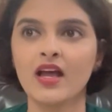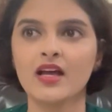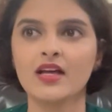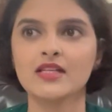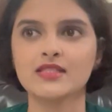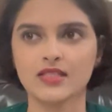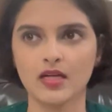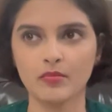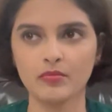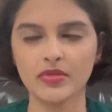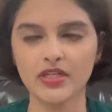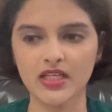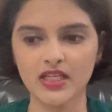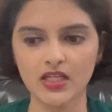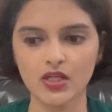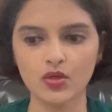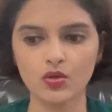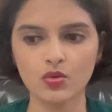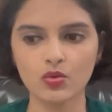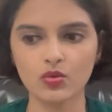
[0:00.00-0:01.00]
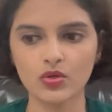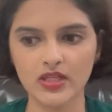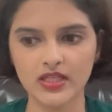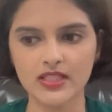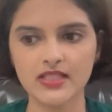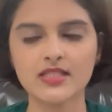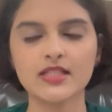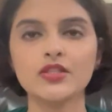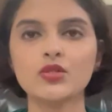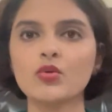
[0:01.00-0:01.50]
Somebody who
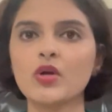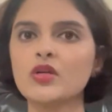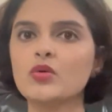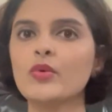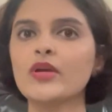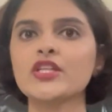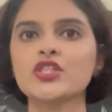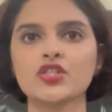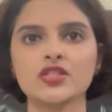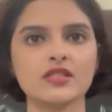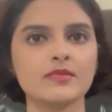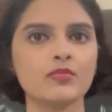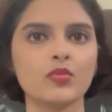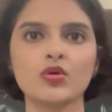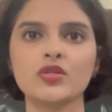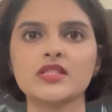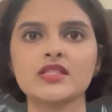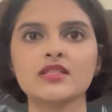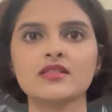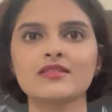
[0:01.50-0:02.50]
is into adventure sports